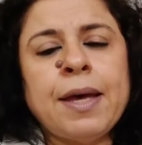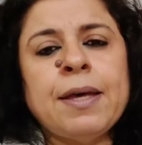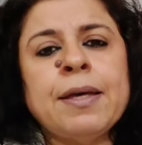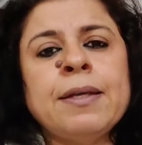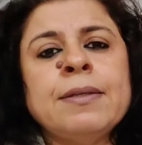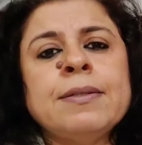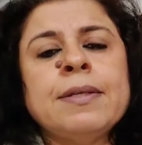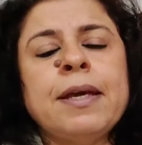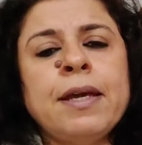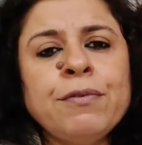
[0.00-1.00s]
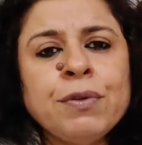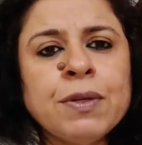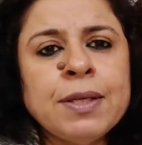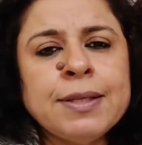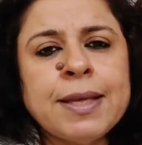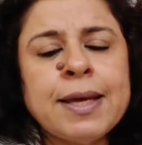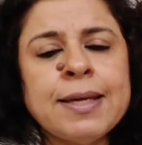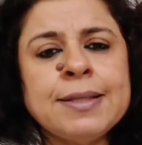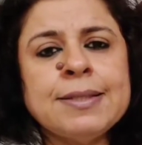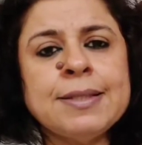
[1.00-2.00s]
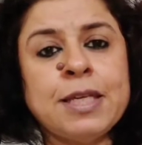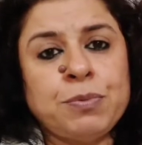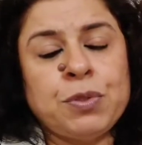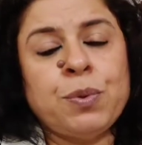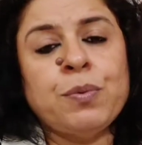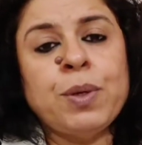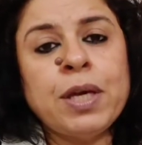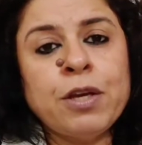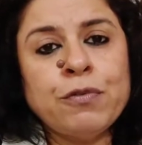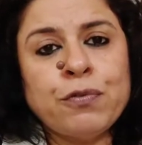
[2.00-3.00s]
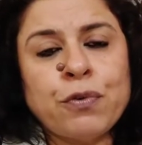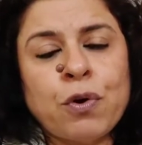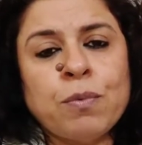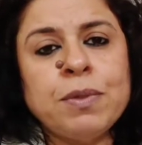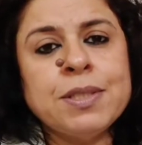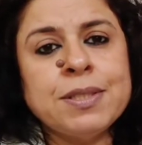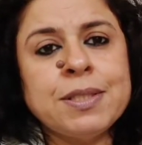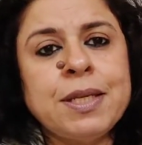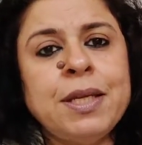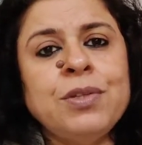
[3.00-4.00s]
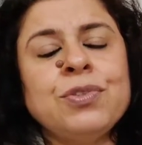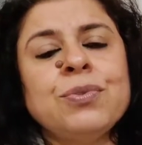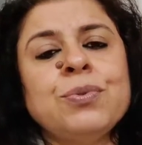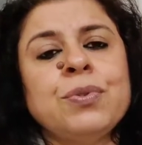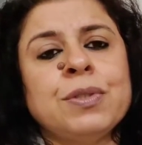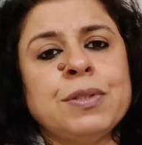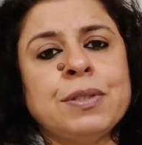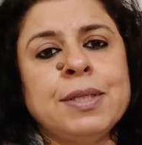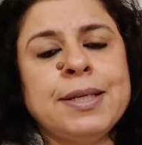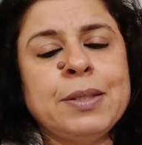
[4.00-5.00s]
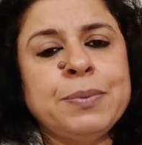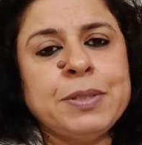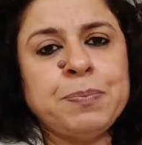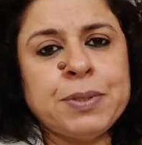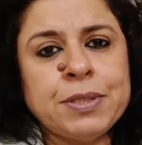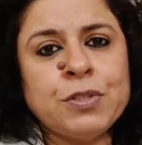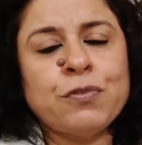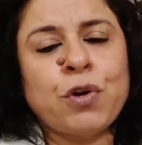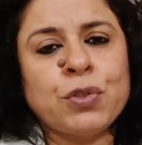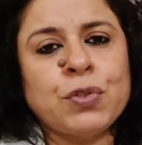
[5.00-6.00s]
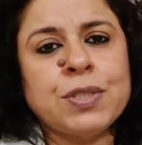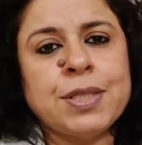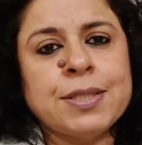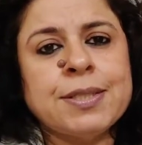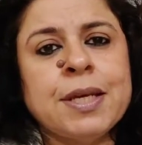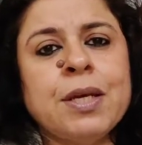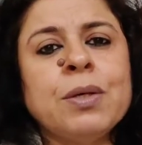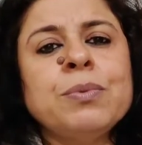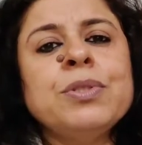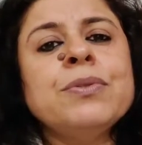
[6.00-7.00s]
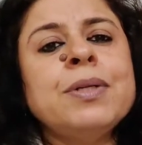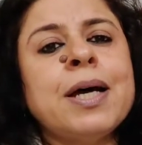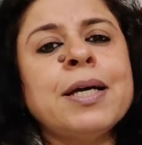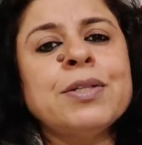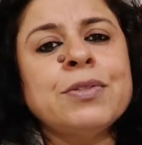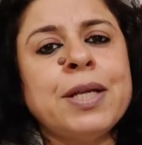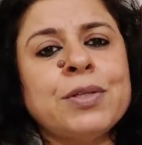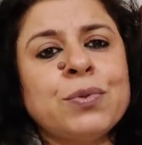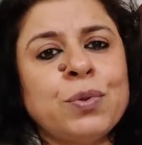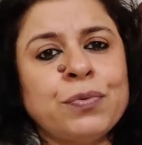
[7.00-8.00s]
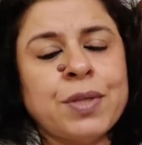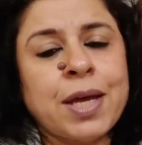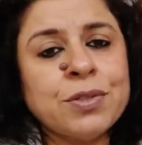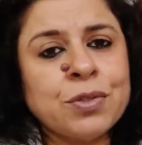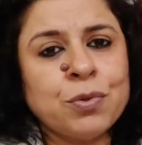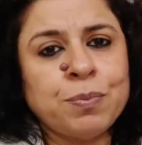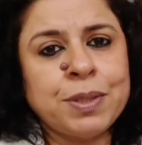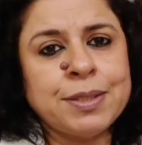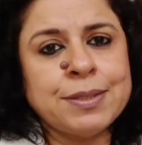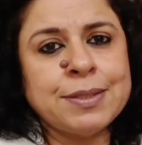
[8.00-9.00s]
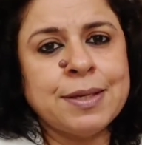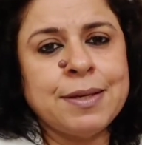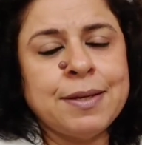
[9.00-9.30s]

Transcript: And everything that keeps you away from listening to the whispers of consciousness, would you like to let all of that go, please?